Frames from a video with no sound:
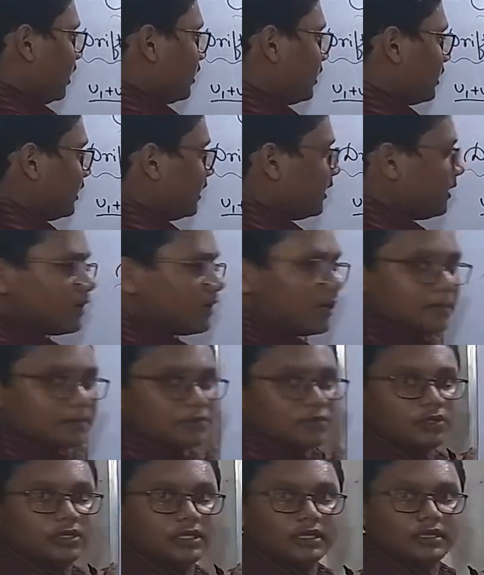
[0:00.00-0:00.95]
Clear up
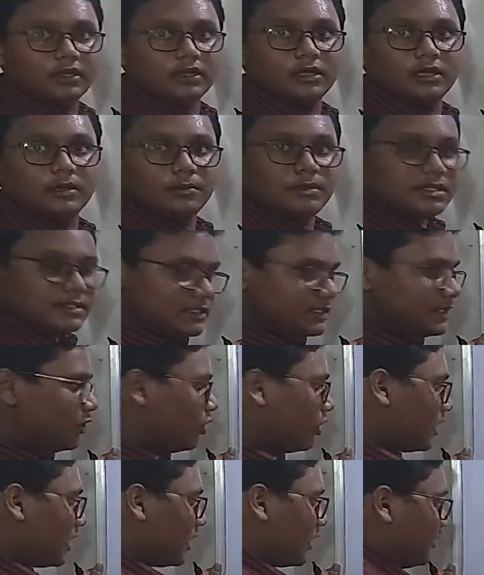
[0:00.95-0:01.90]
to here? Means
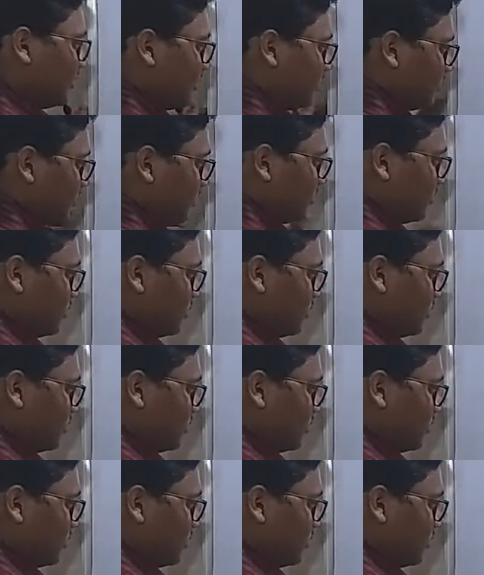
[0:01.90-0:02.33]
zero current.